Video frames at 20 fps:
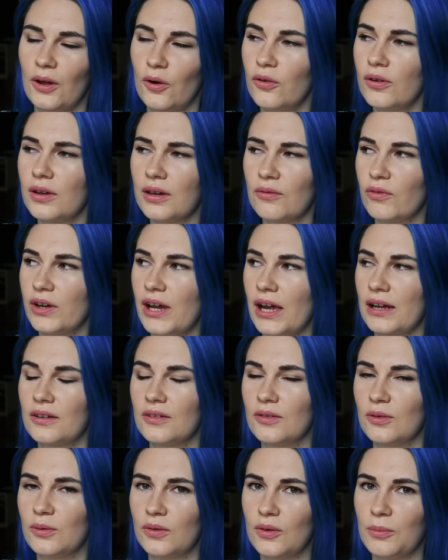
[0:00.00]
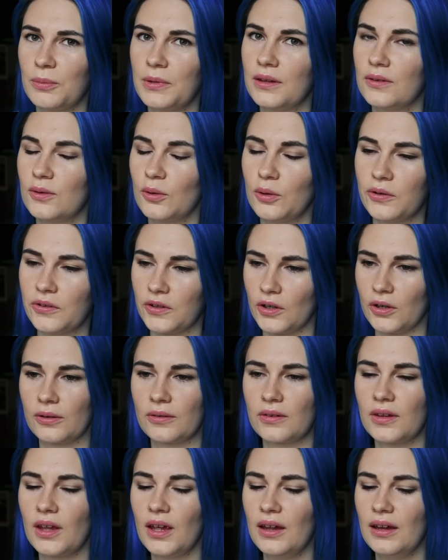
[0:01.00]
I already reacted to so many solo
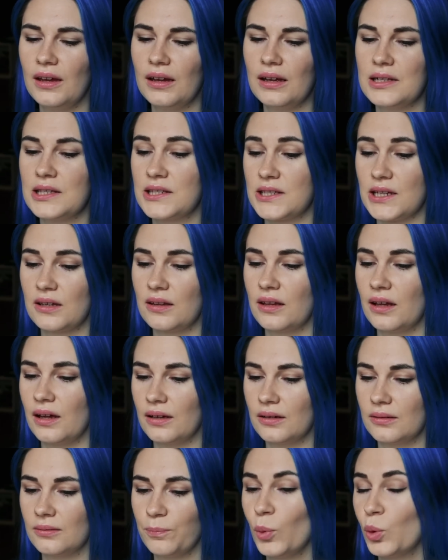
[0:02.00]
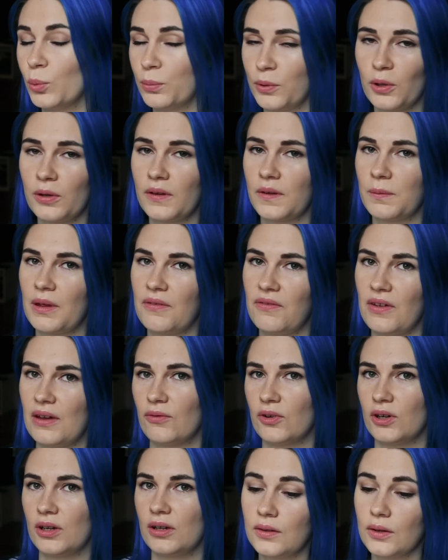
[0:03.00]
songs and said that Moonbyul is my
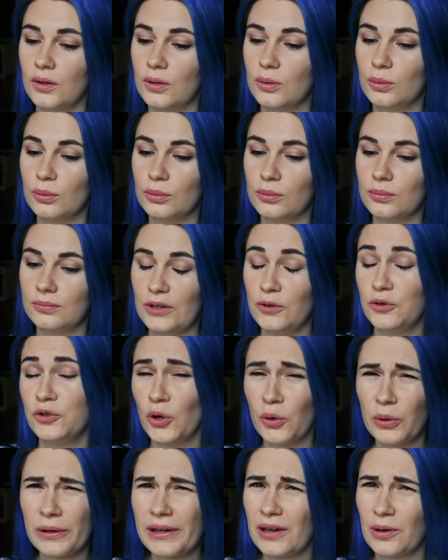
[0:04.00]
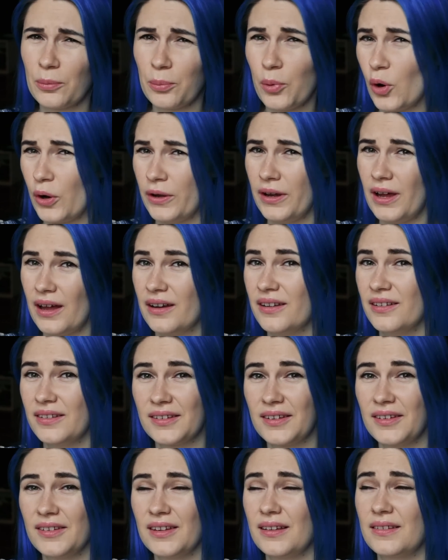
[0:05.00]
favorite. So you don't get a point, Anes,
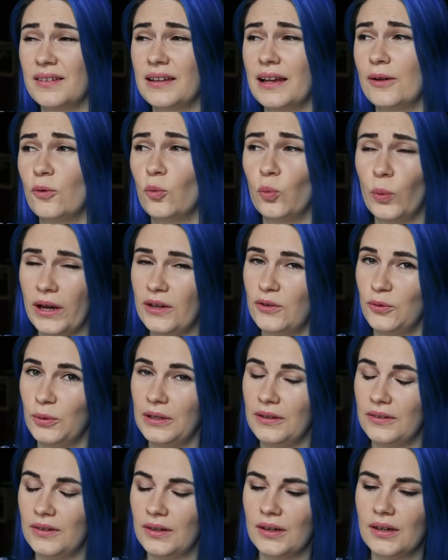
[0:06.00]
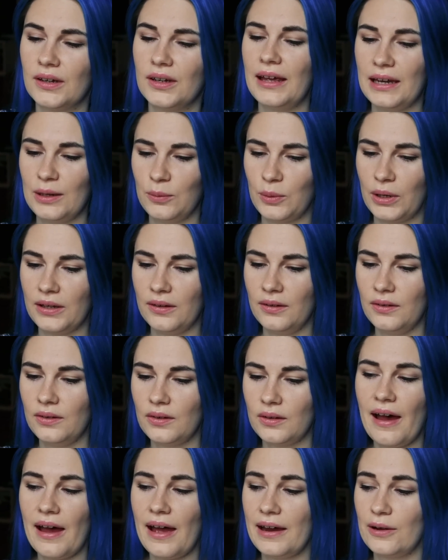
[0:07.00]
because that's like way too easy.
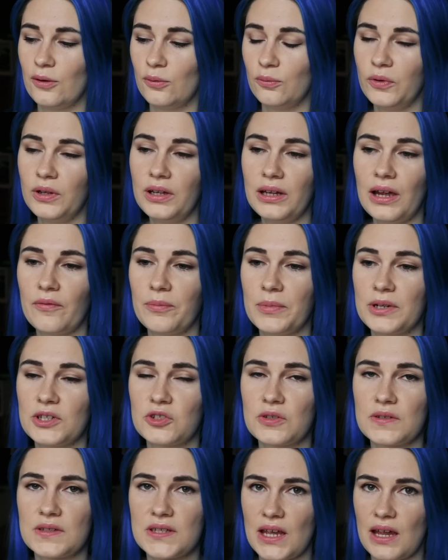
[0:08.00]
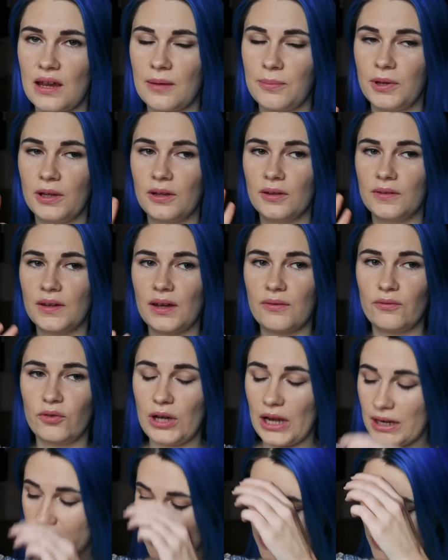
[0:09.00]
Anyways, I don't really have much to say because I've
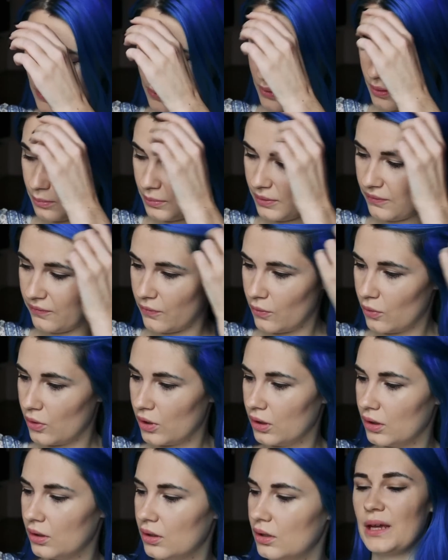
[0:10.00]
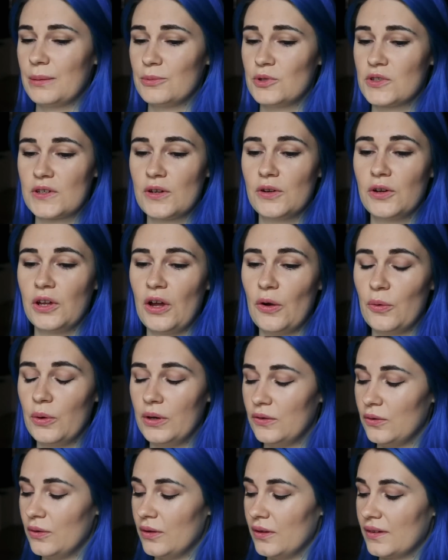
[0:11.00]
reacted to them before. I'm just gonna go
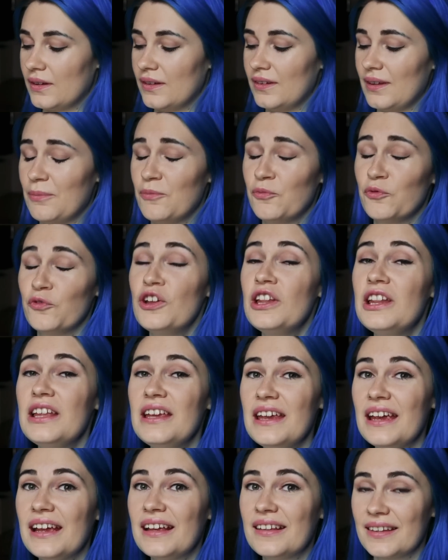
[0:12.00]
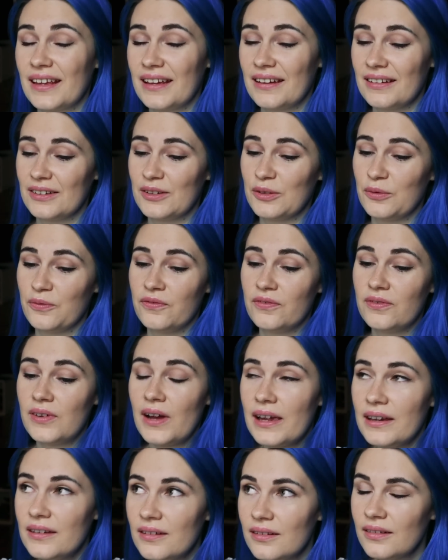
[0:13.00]
into this because I'm really excited to
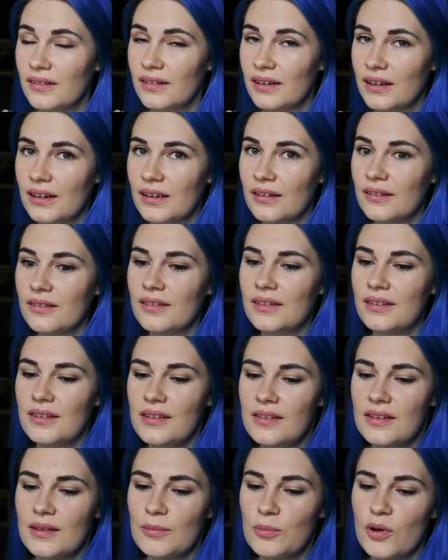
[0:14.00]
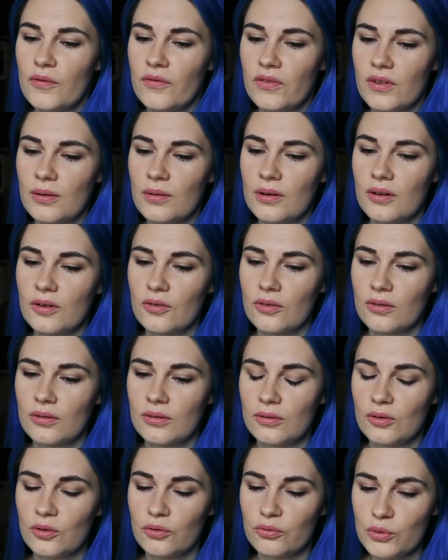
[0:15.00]
finally see some of their
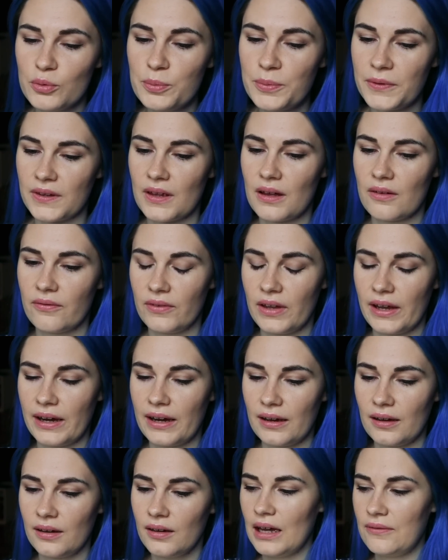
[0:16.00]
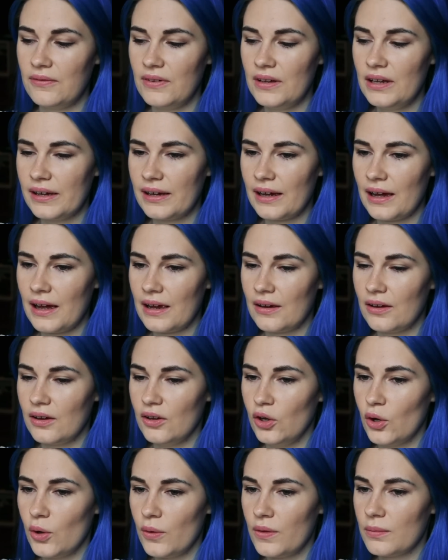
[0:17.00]
group stuff. Like, I feel like I
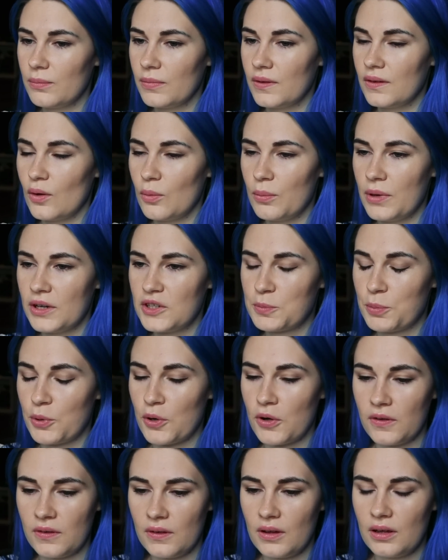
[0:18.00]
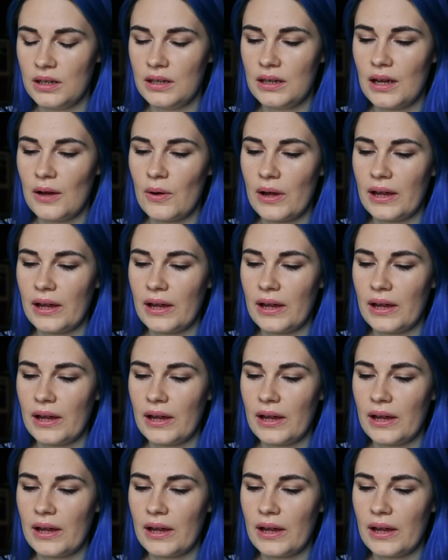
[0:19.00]
know them so much personally now.